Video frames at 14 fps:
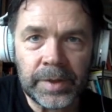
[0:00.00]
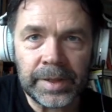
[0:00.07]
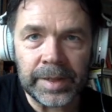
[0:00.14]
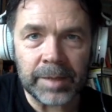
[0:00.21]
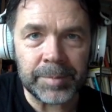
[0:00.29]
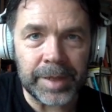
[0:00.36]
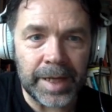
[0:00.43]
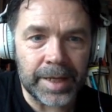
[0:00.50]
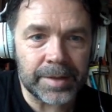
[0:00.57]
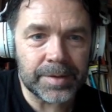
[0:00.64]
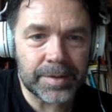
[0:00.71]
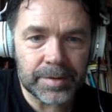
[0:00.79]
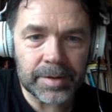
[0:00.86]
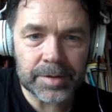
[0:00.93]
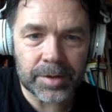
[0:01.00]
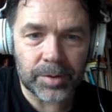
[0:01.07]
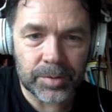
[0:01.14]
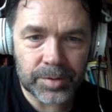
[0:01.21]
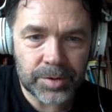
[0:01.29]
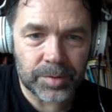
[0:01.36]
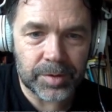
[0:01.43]
let me end.
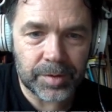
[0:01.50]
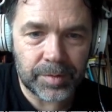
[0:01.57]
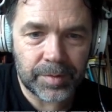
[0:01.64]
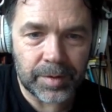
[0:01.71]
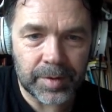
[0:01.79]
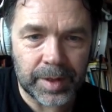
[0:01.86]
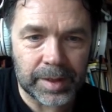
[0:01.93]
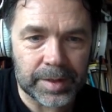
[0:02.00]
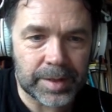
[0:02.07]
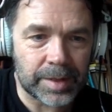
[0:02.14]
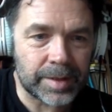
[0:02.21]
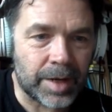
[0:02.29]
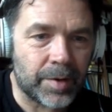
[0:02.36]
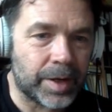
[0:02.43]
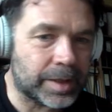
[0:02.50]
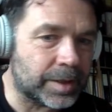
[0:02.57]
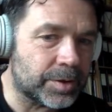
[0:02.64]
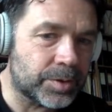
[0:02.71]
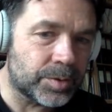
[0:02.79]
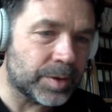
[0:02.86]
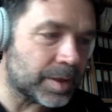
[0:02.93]
So the thing is that now I can
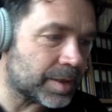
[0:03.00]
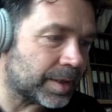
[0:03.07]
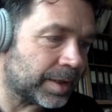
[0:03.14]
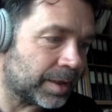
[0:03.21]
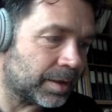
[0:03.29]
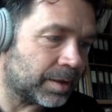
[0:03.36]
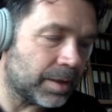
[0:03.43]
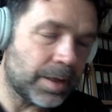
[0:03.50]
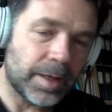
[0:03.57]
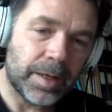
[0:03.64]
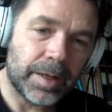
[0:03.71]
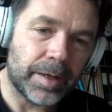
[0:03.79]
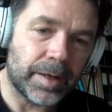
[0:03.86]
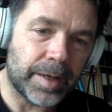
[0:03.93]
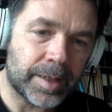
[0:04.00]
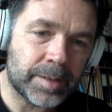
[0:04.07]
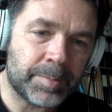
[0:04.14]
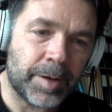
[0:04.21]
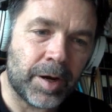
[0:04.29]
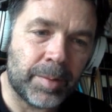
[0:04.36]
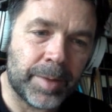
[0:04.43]
do this little
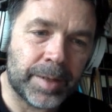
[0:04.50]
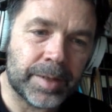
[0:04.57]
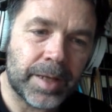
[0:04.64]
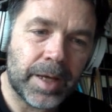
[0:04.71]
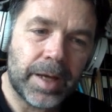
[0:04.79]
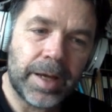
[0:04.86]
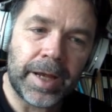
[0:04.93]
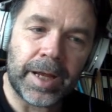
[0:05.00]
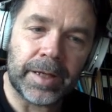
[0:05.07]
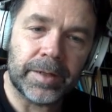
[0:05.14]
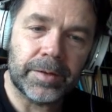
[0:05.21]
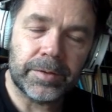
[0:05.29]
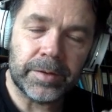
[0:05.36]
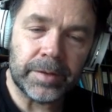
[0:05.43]
experiment, and